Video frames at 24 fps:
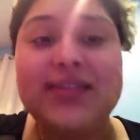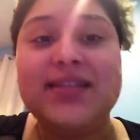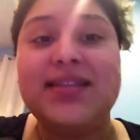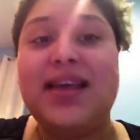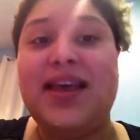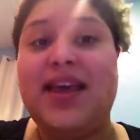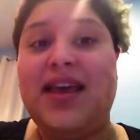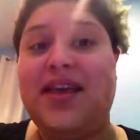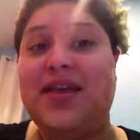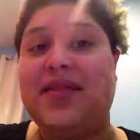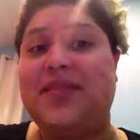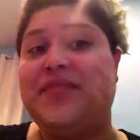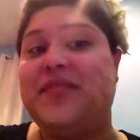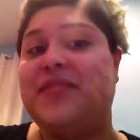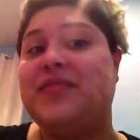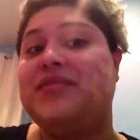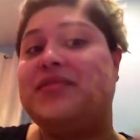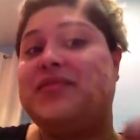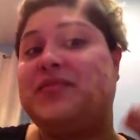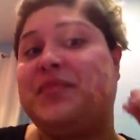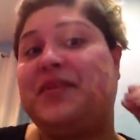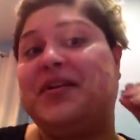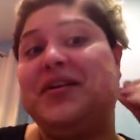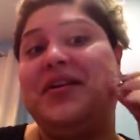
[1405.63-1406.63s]
I say
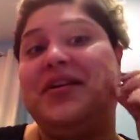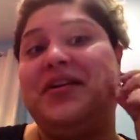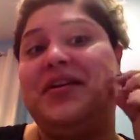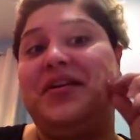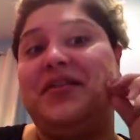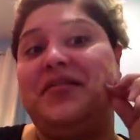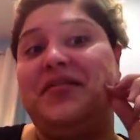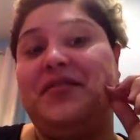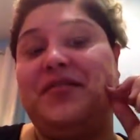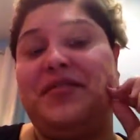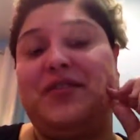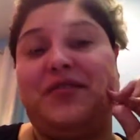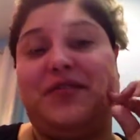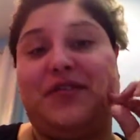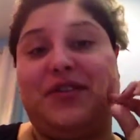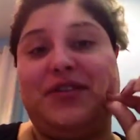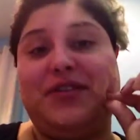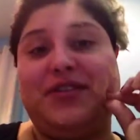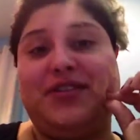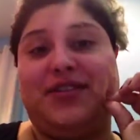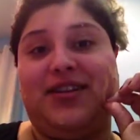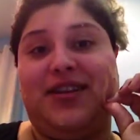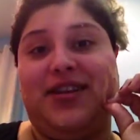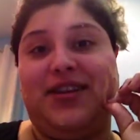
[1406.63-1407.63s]
it was pretty good for
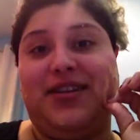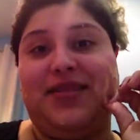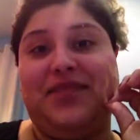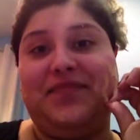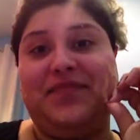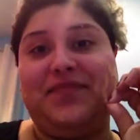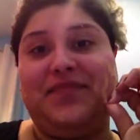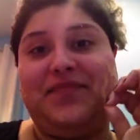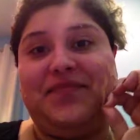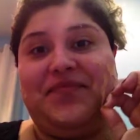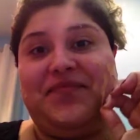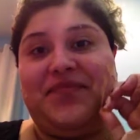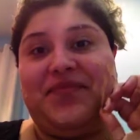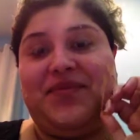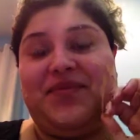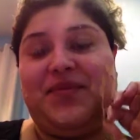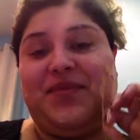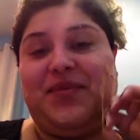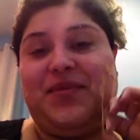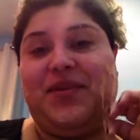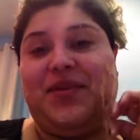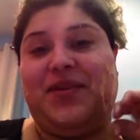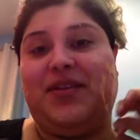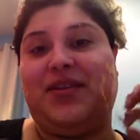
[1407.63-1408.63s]
the first time.
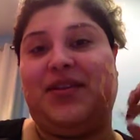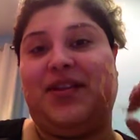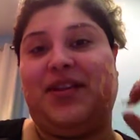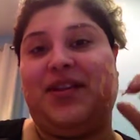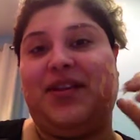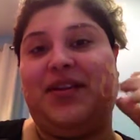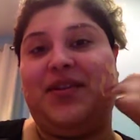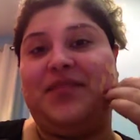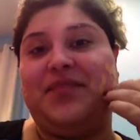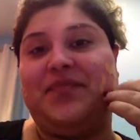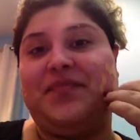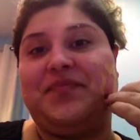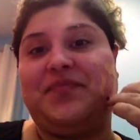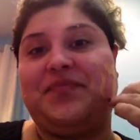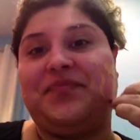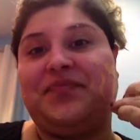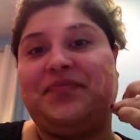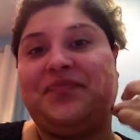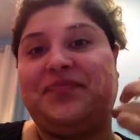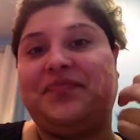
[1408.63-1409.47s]
What do you think?